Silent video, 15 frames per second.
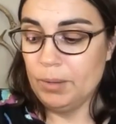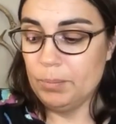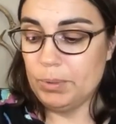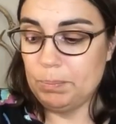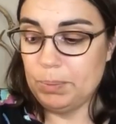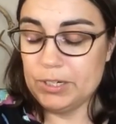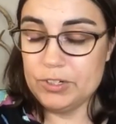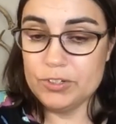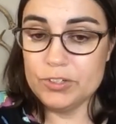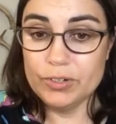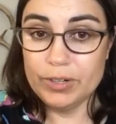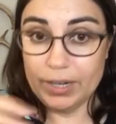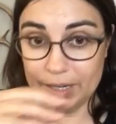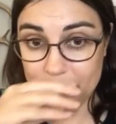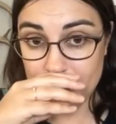but pigeons
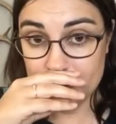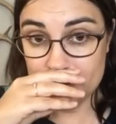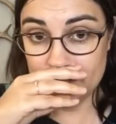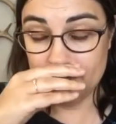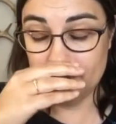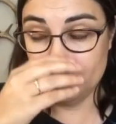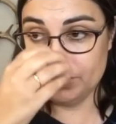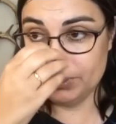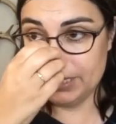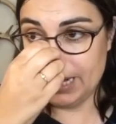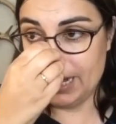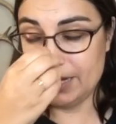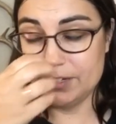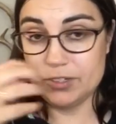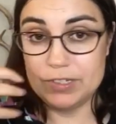are able to
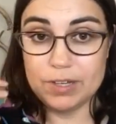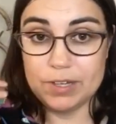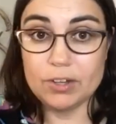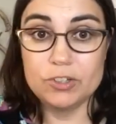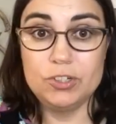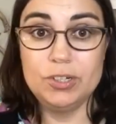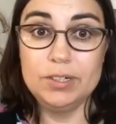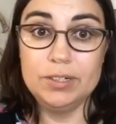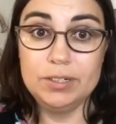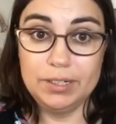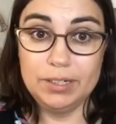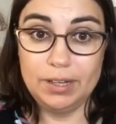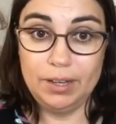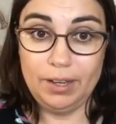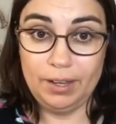create suction
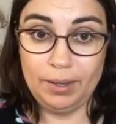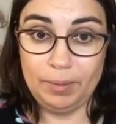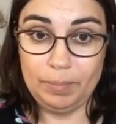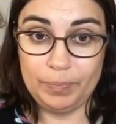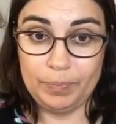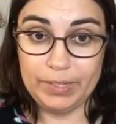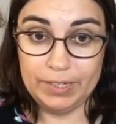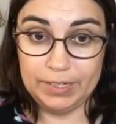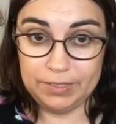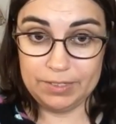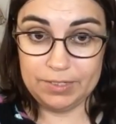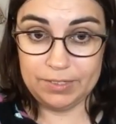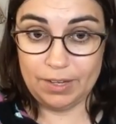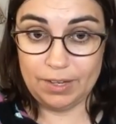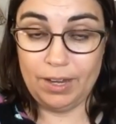um,
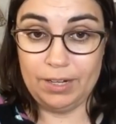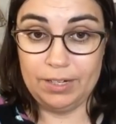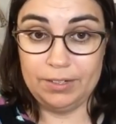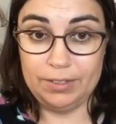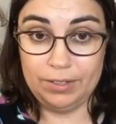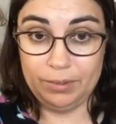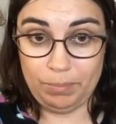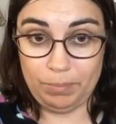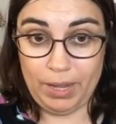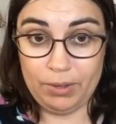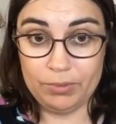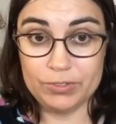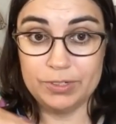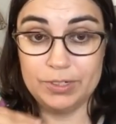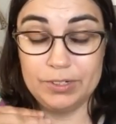inside their
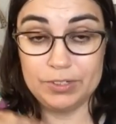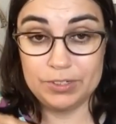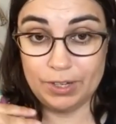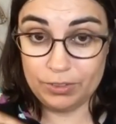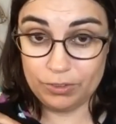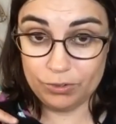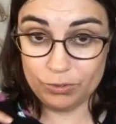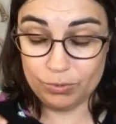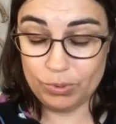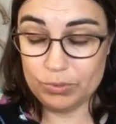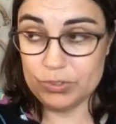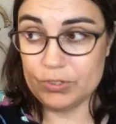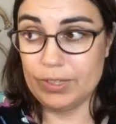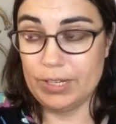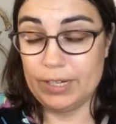mouths and inside their
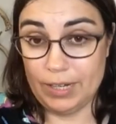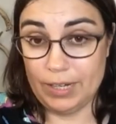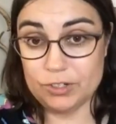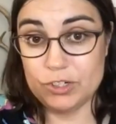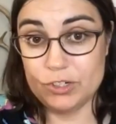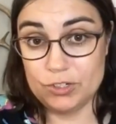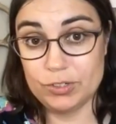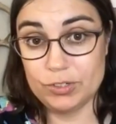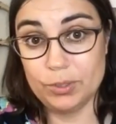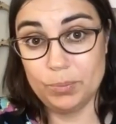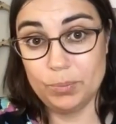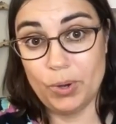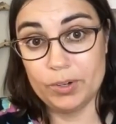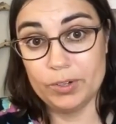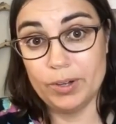throats so they can actually slurp
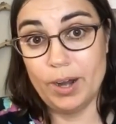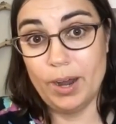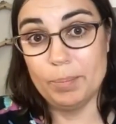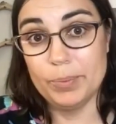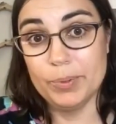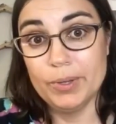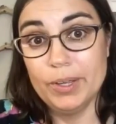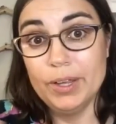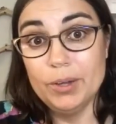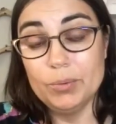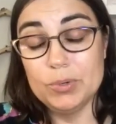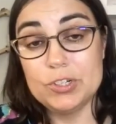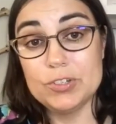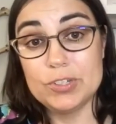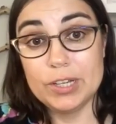water up
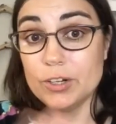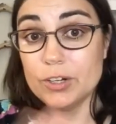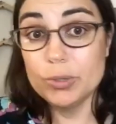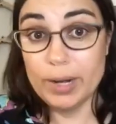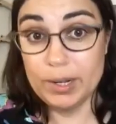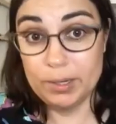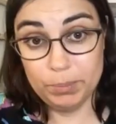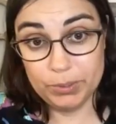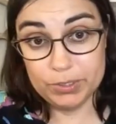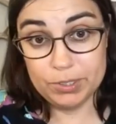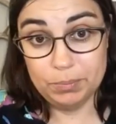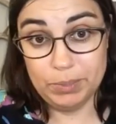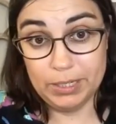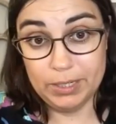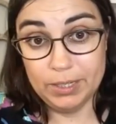which is incredible to
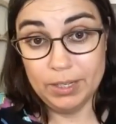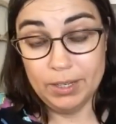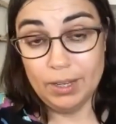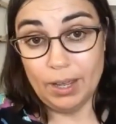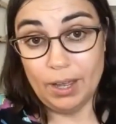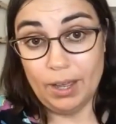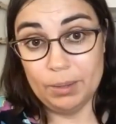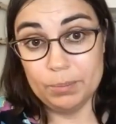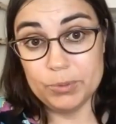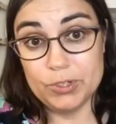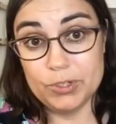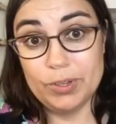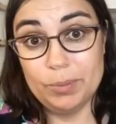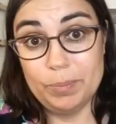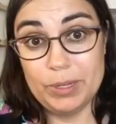me um,
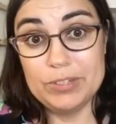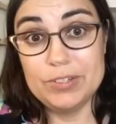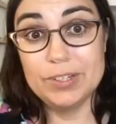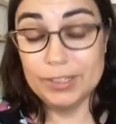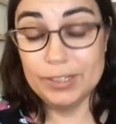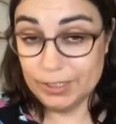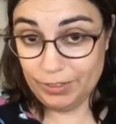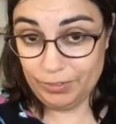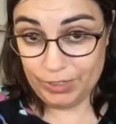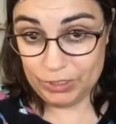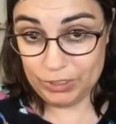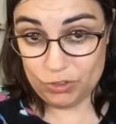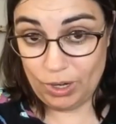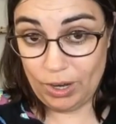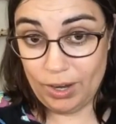so they're basically living
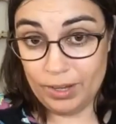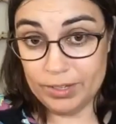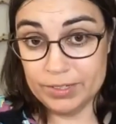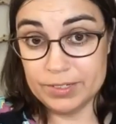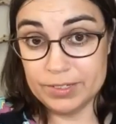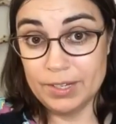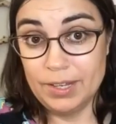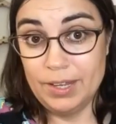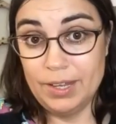straws